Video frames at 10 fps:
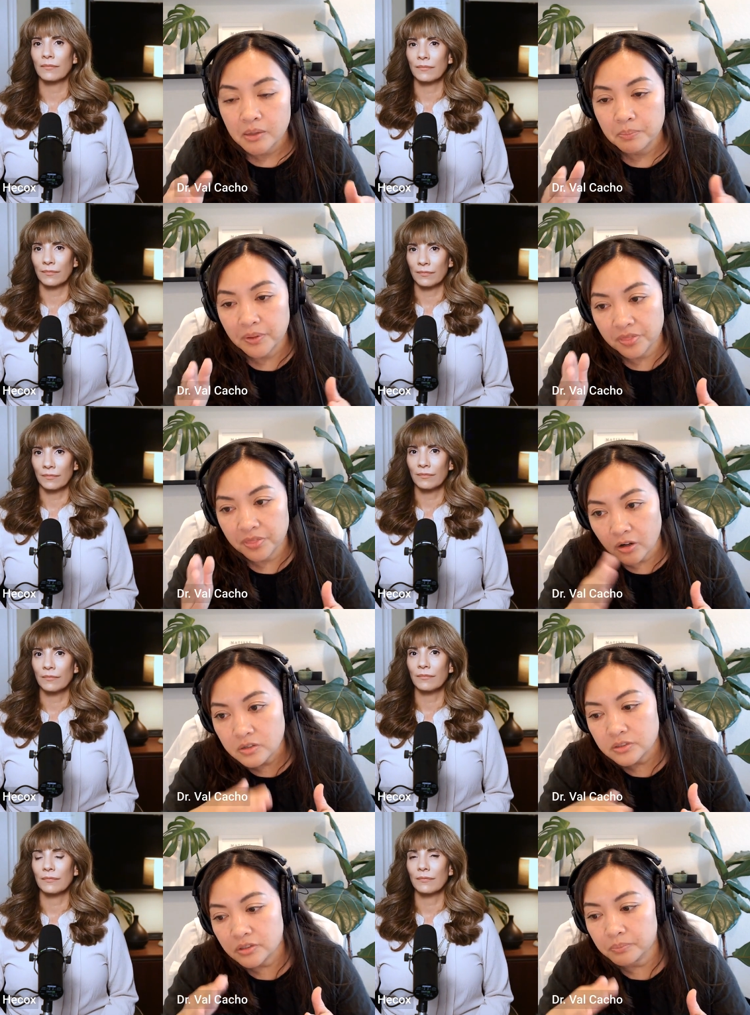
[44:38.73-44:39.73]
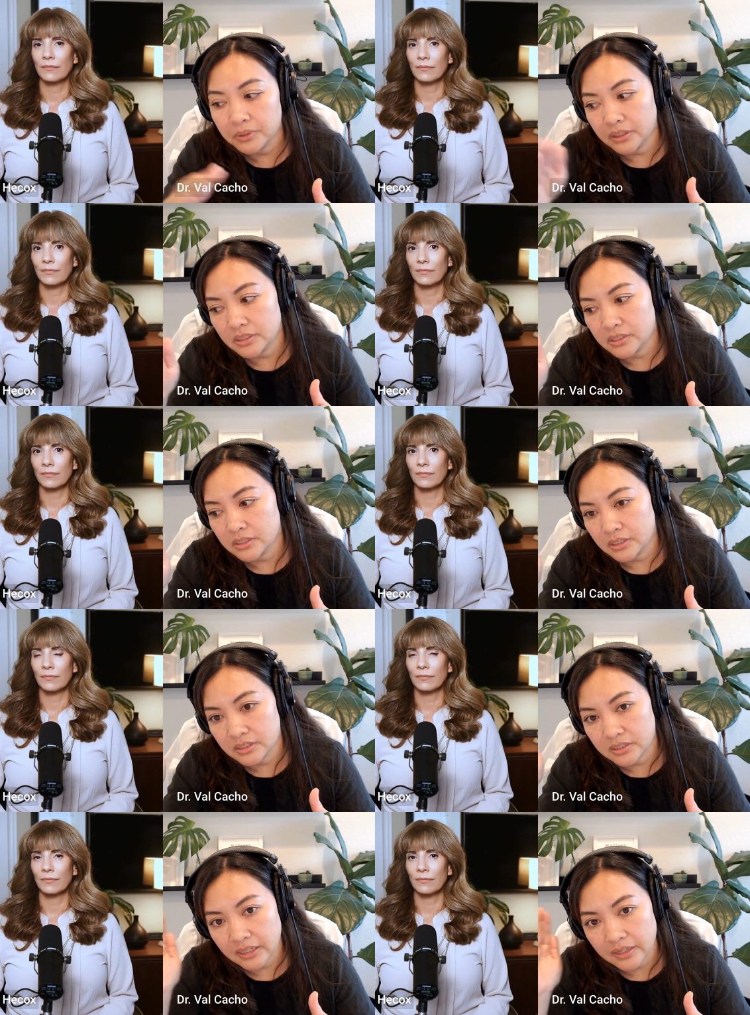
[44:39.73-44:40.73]
Speaker 1: But the, also the biggest
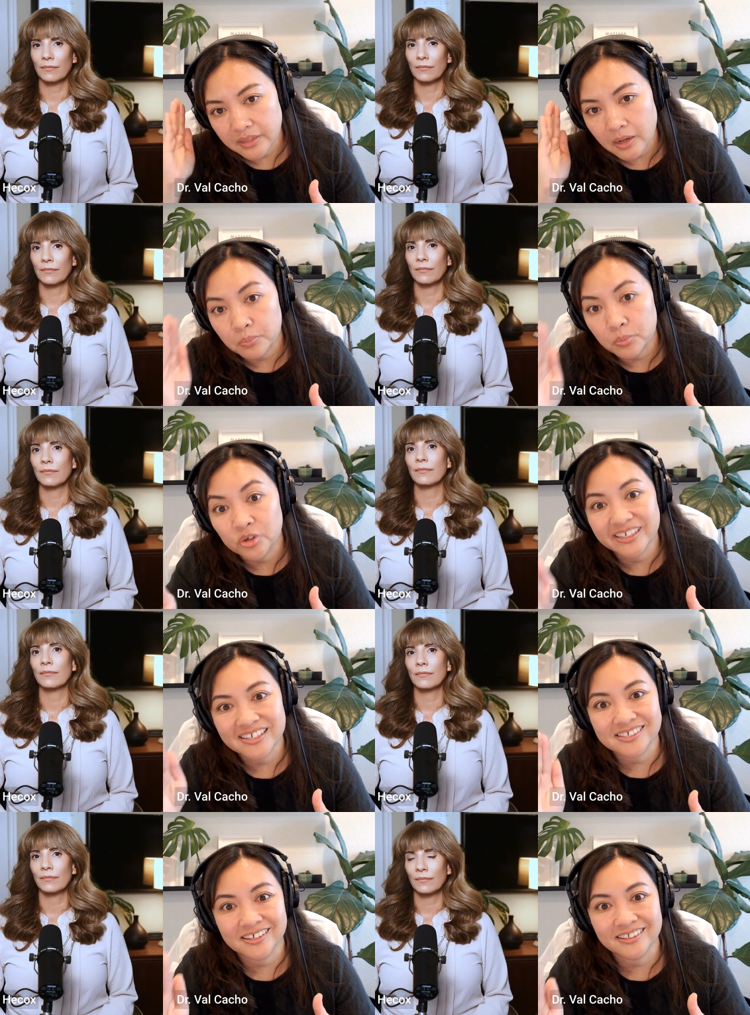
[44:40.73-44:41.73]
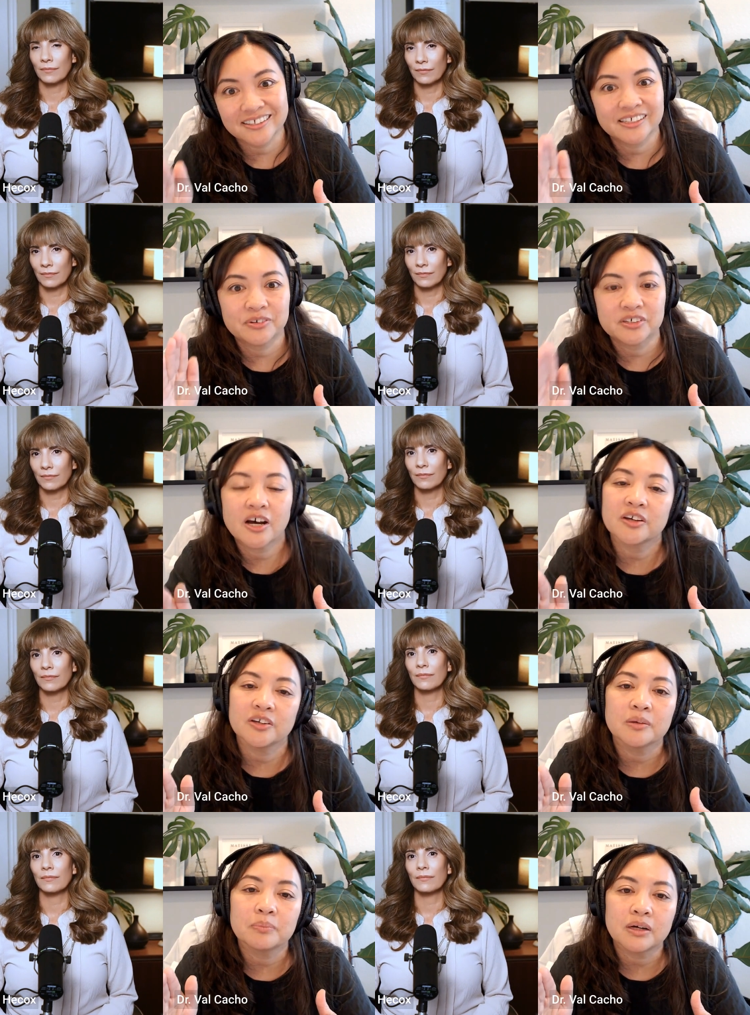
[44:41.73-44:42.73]
is to get that morning sunlight they were
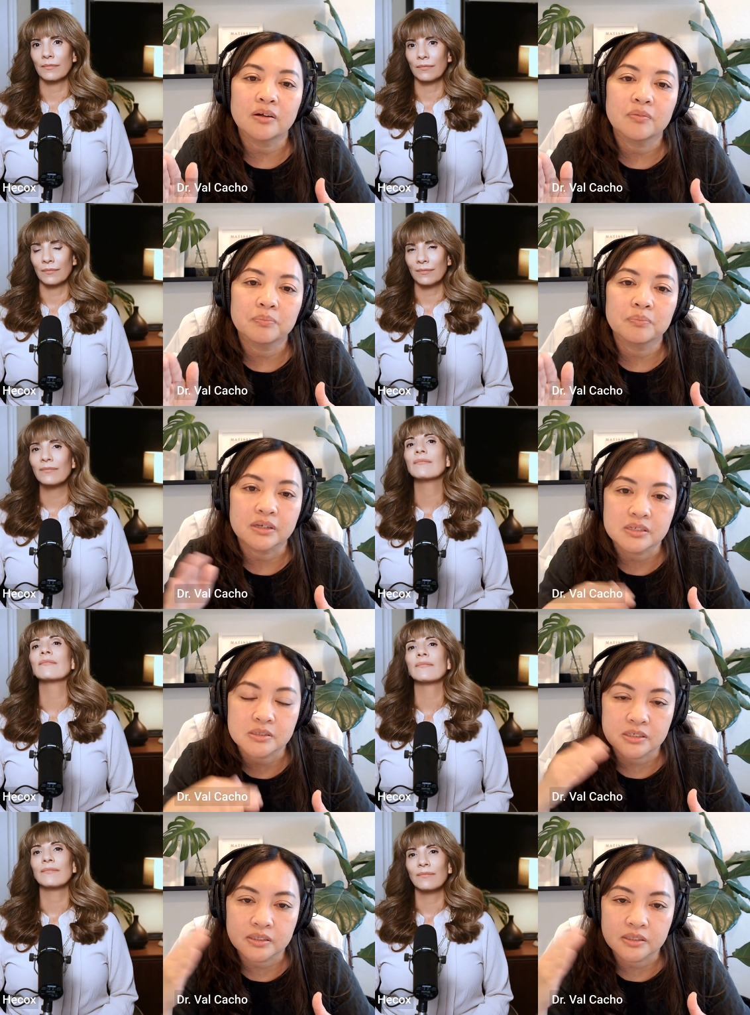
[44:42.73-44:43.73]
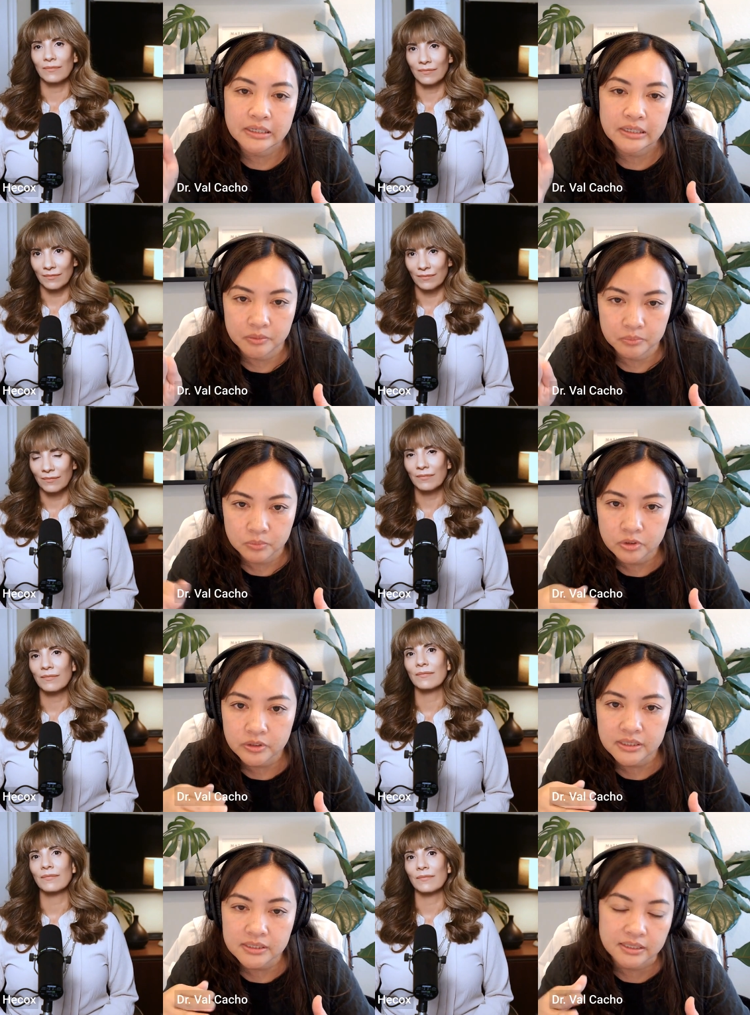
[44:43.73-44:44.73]
talking about because sunlight in the
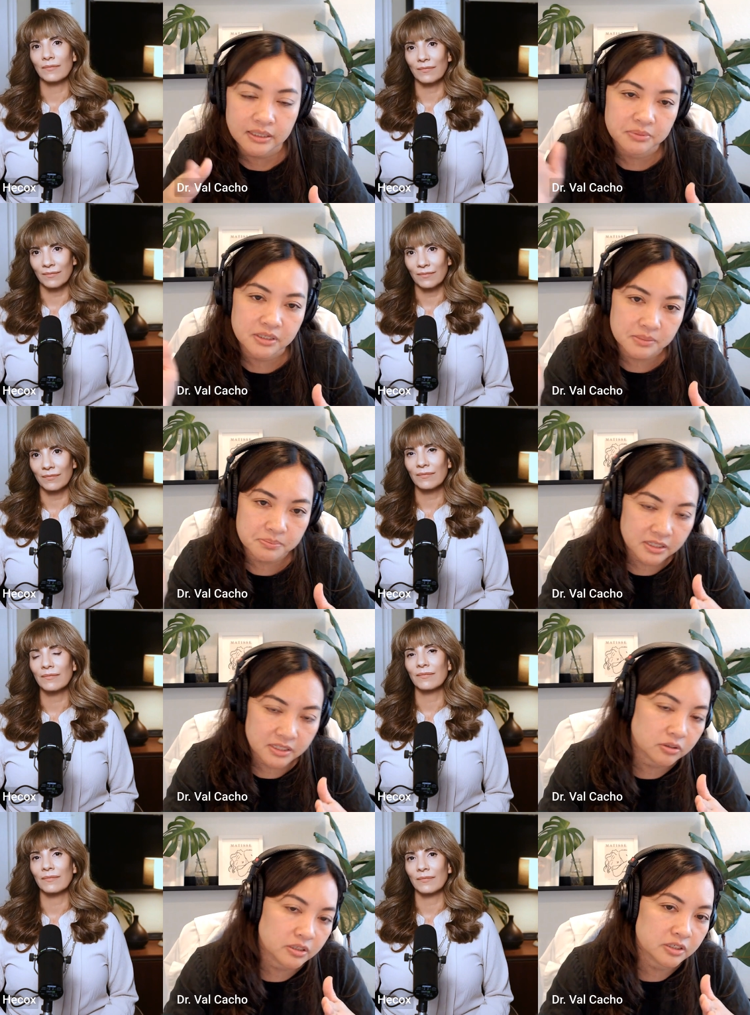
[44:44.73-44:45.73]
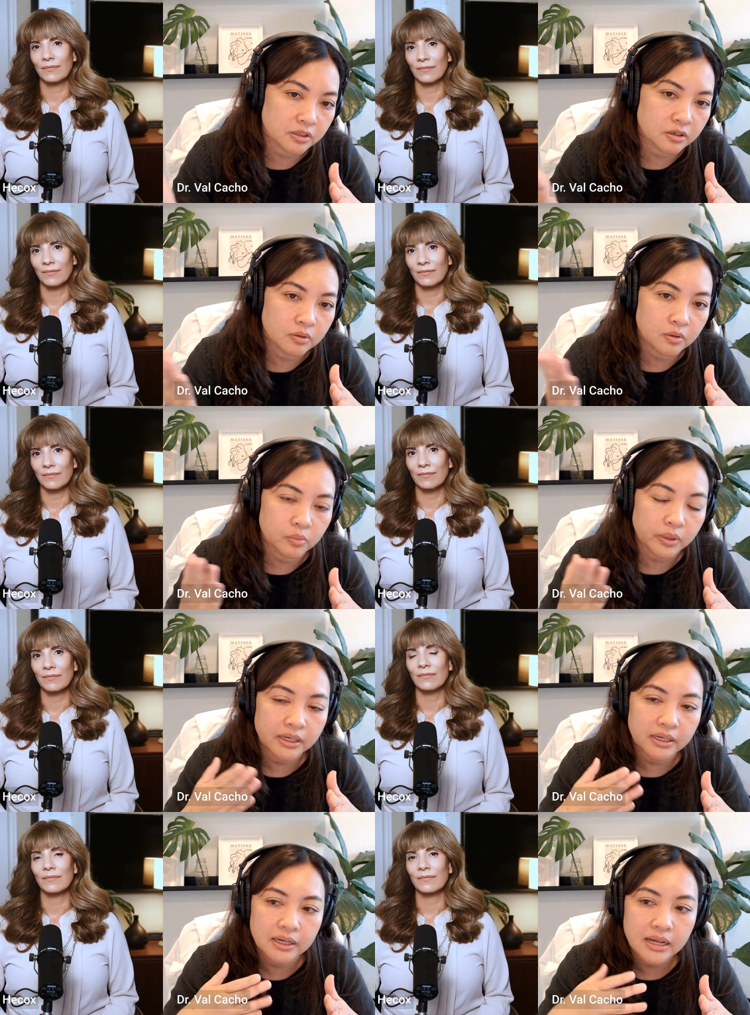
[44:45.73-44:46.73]
morning time tells melatonin to go
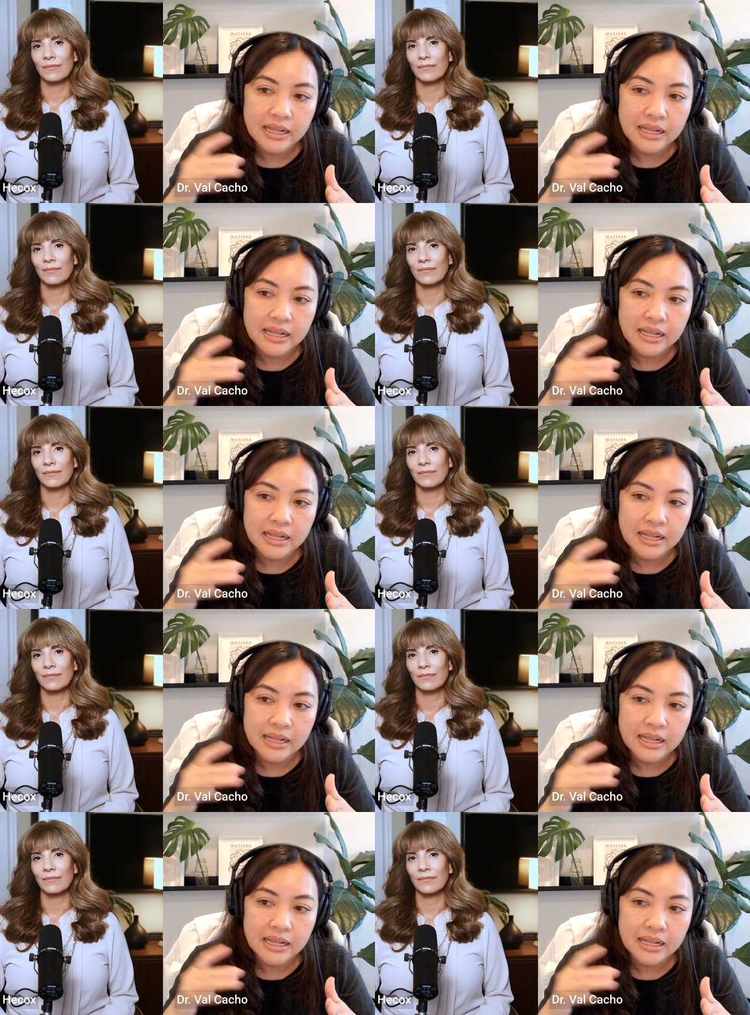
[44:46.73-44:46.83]
away